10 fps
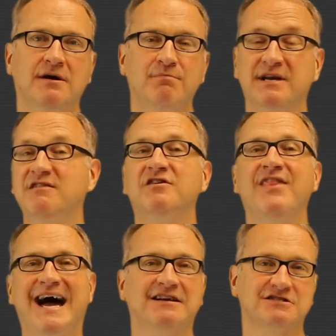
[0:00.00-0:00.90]
But even
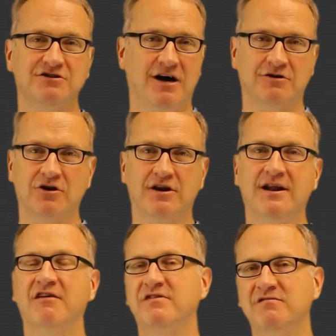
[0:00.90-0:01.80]
that's not good
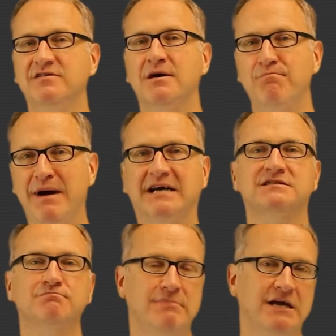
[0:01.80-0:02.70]
enough. Even the
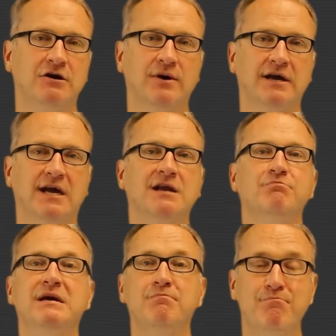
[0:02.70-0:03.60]
best metering can
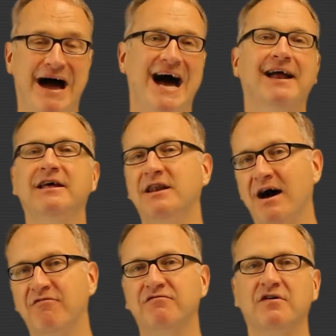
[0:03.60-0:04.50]
be bad
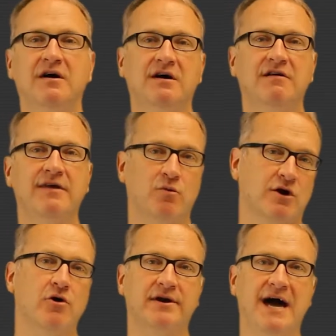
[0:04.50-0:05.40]
enough that
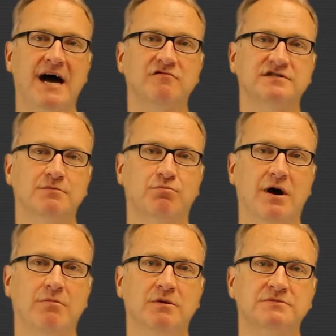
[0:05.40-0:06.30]
we're going to have some
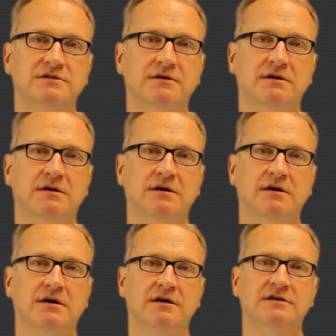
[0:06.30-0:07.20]
problems.
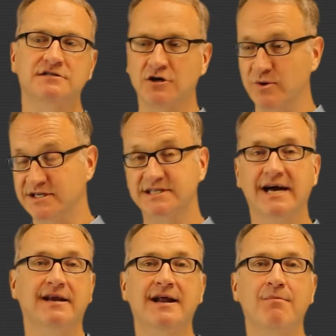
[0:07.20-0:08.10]
So we
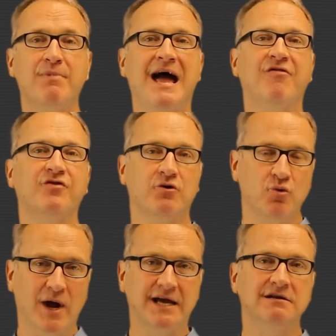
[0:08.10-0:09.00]
set it up at the
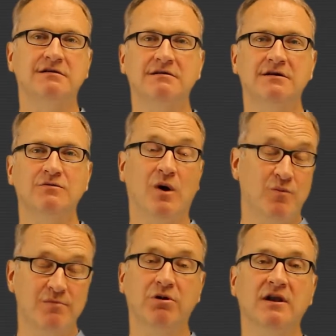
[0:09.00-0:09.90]
right,
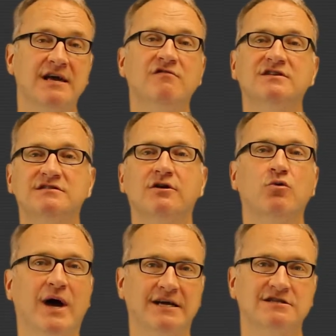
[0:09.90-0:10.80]
what we believe is the
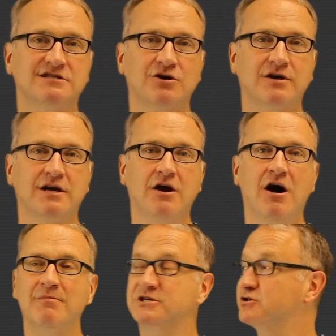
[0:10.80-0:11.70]
right
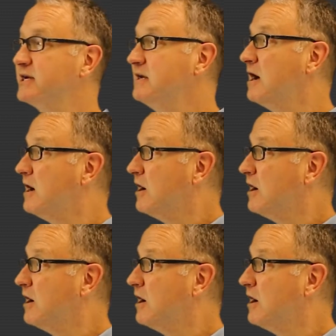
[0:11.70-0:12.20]
stoichiometry.